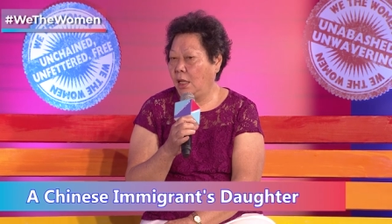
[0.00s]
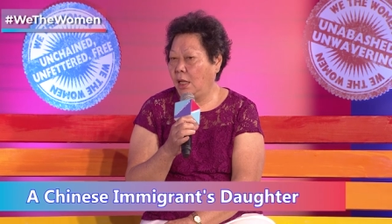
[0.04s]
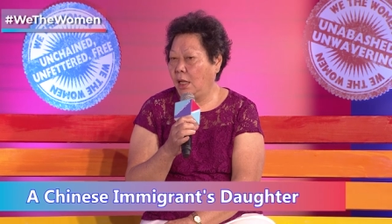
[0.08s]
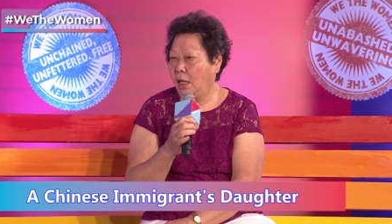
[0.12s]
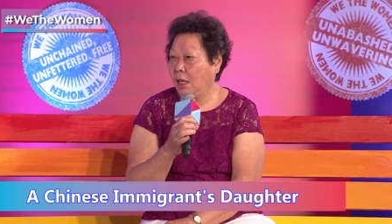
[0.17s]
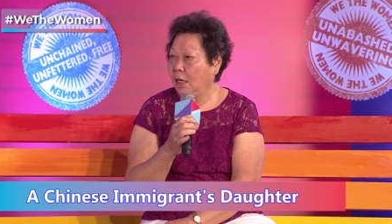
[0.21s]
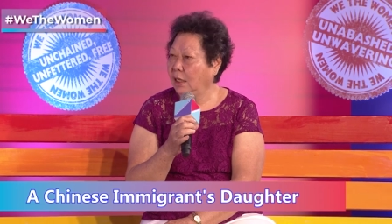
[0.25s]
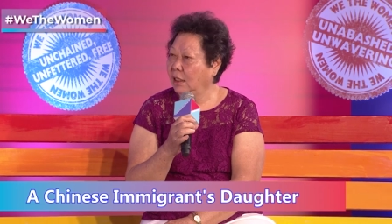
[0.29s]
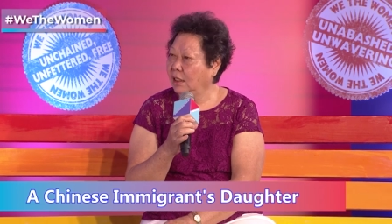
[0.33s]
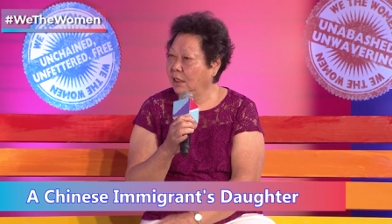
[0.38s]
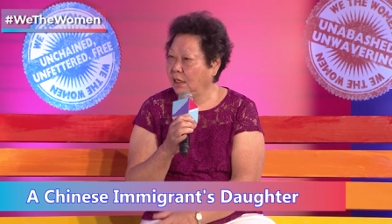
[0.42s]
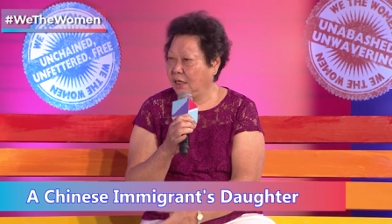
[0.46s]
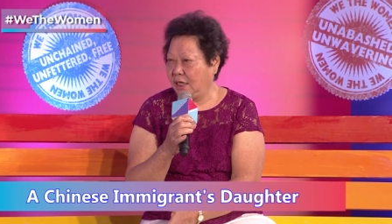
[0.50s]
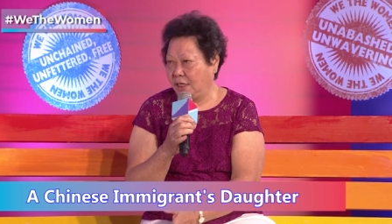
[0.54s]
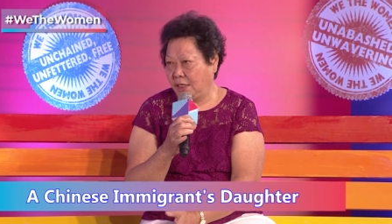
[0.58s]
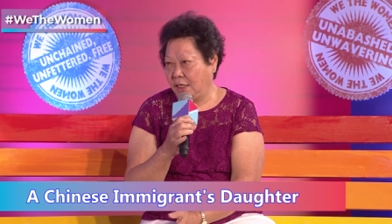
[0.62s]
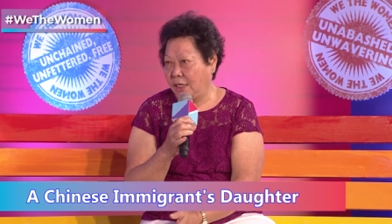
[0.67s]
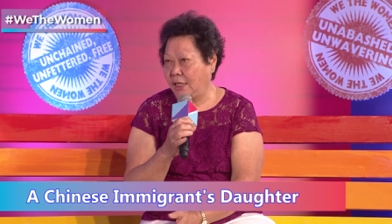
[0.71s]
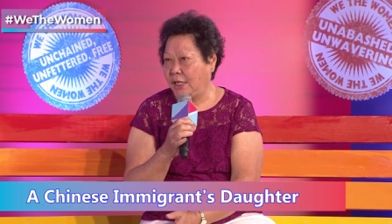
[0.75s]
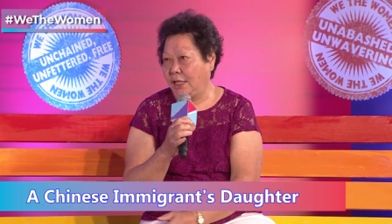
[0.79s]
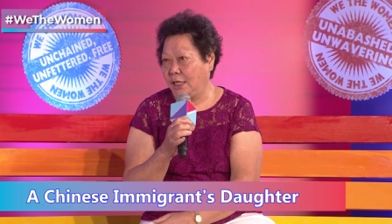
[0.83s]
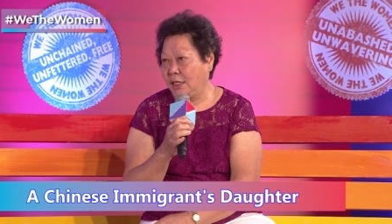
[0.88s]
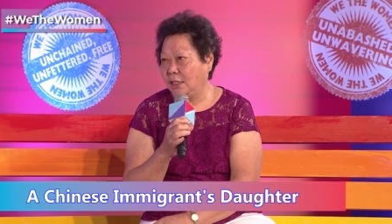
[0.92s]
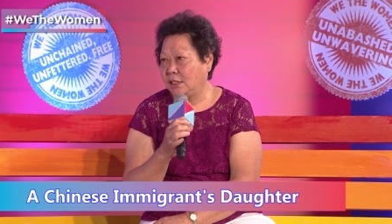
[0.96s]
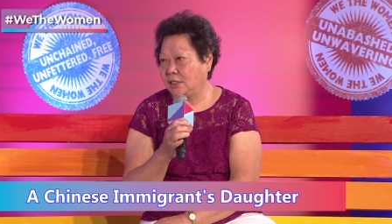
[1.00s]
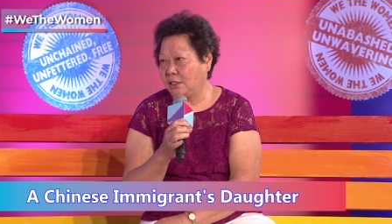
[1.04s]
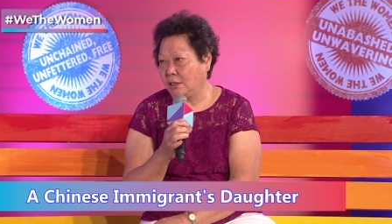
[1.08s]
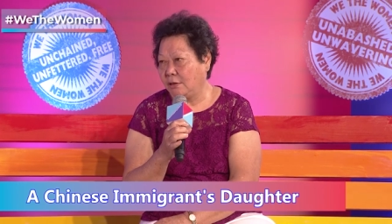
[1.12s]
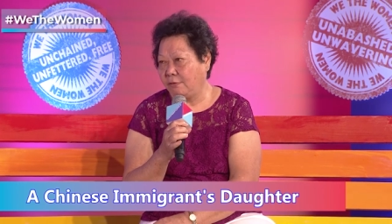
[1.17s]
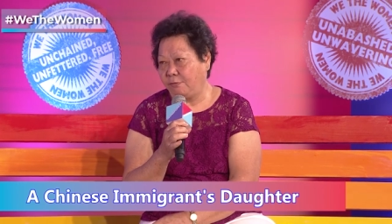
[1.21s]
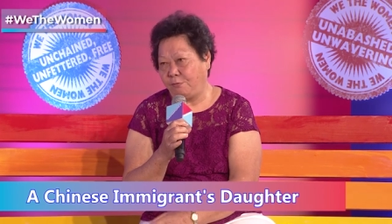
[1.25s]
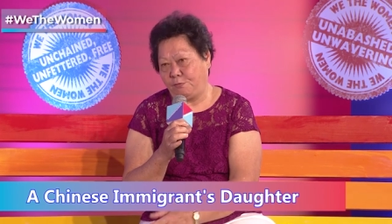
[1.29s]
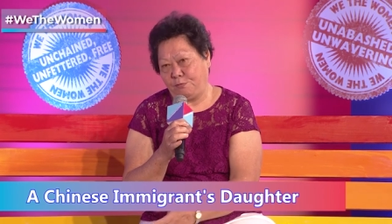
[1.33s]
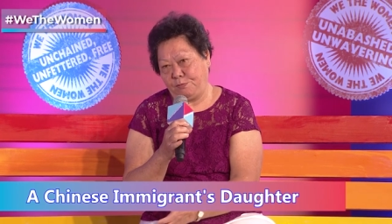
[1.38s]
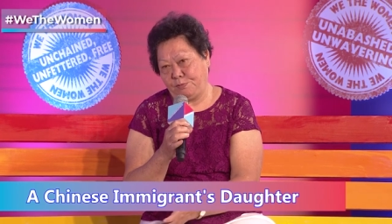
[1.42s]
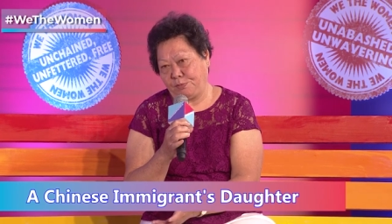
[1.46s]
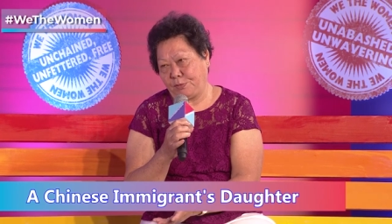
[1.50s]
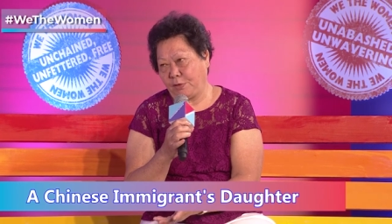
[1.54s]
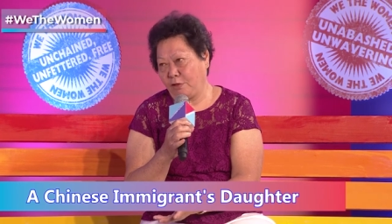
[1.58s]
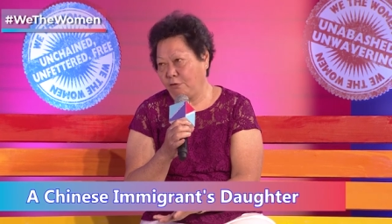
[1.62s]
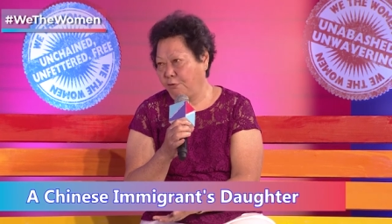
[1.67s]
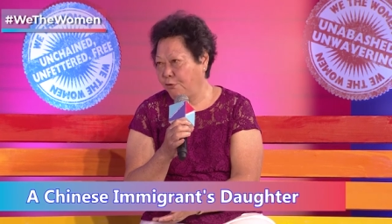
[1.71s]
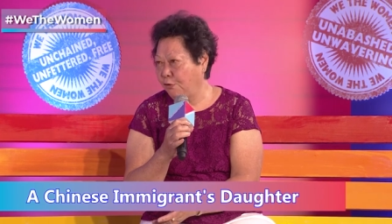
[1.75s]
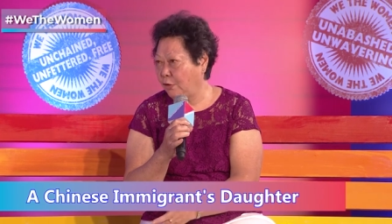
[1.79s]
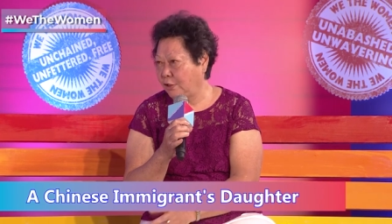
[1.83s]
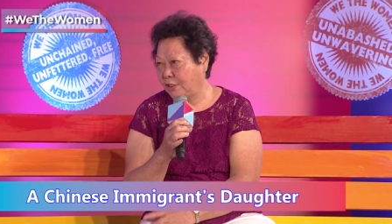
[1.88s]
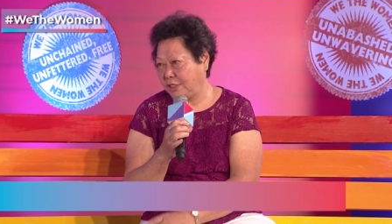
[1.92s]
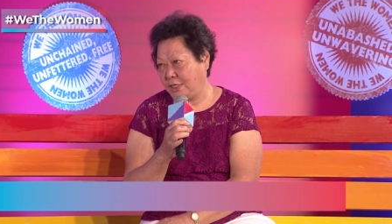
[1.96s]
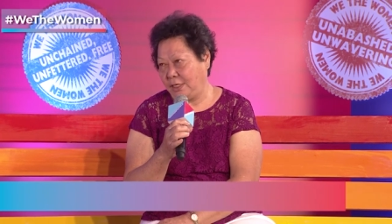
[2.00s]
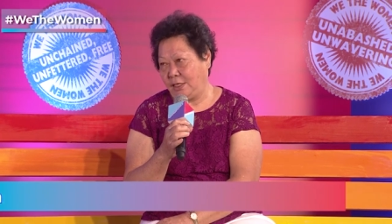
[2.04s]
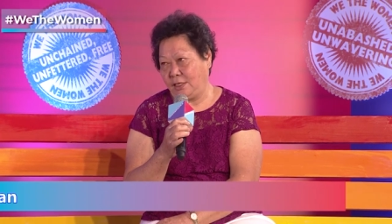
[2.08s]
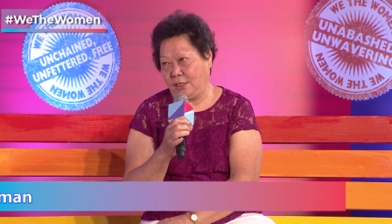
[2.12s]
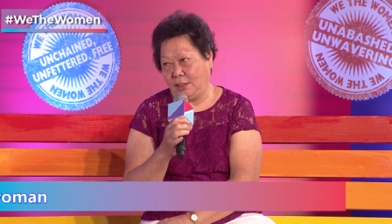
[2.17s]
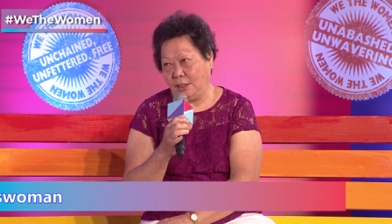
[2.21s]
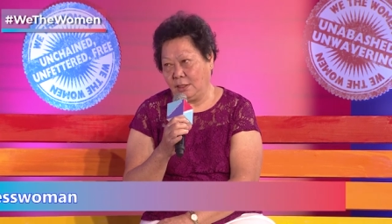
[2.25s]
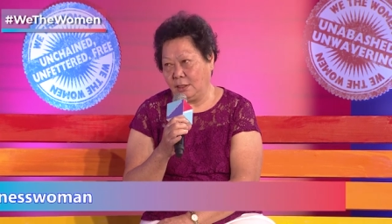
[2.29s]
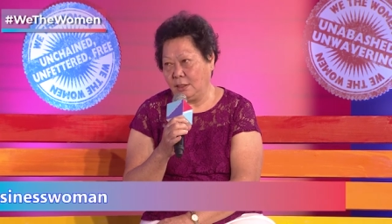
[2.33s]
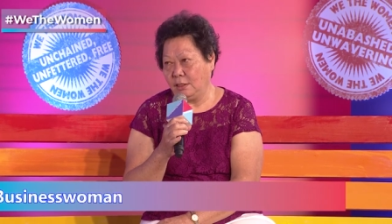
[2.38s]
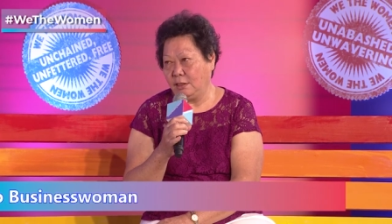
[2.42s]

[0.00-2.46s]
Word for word: And in the age of fourteen,